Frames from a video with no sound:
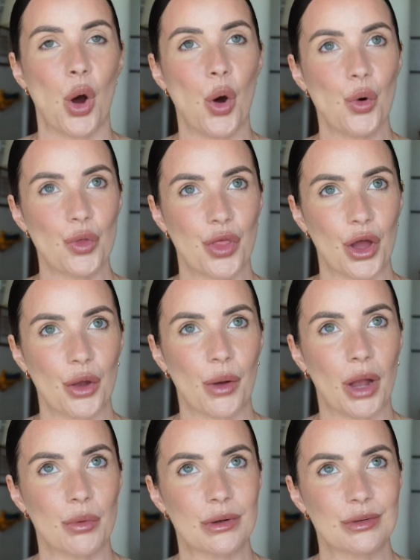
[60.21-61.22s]
although
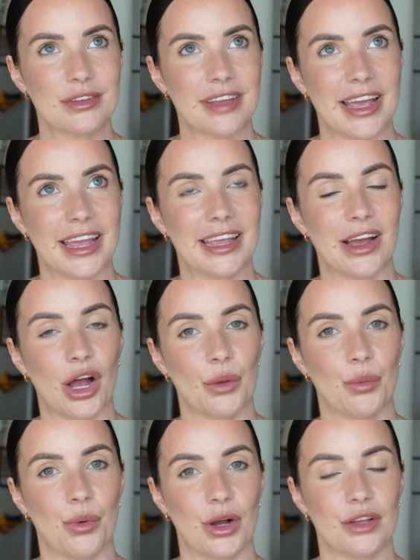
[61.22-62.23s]
I will say I
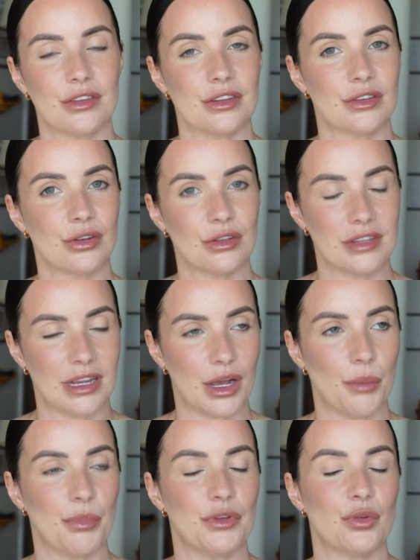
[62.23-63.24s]
was tossing
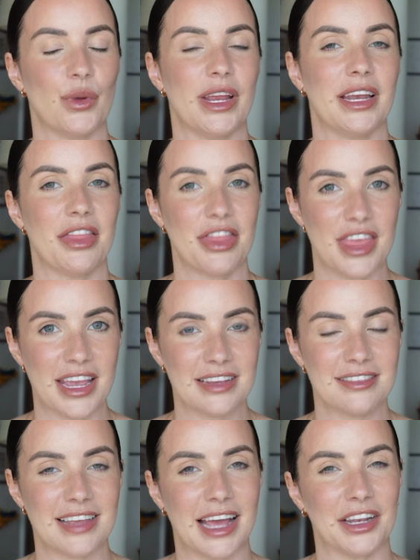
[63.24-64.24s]
up between
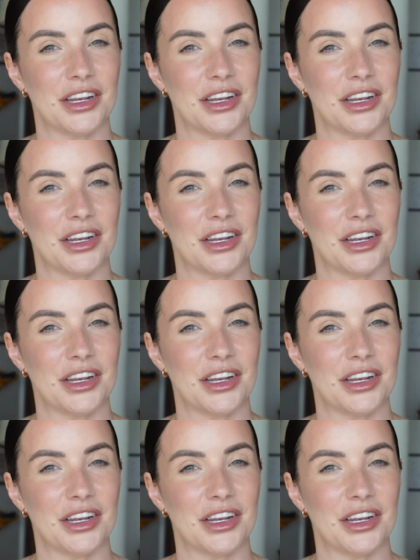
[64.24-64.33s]
this and